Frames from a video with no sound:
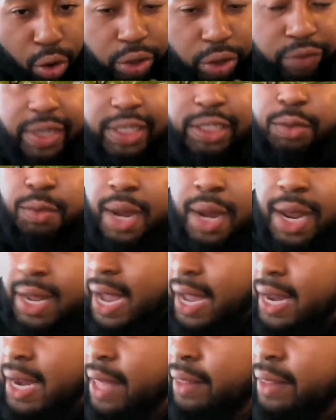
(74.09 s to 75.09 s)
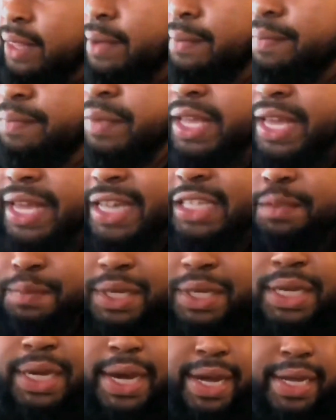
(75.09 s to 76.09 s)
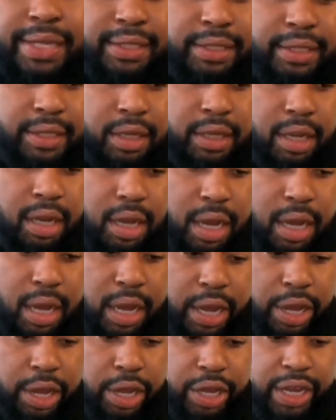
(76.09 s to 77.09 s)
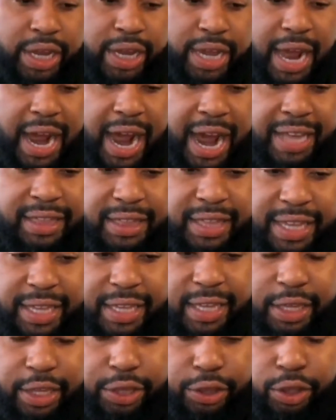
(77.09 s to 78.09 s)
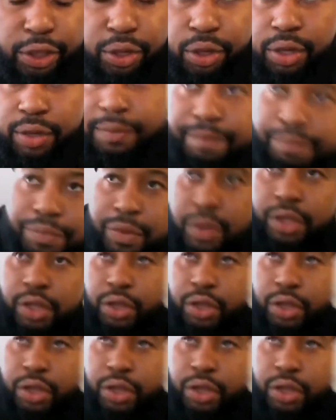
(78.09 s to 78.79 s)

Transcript: the only reason why I got at them is because I think the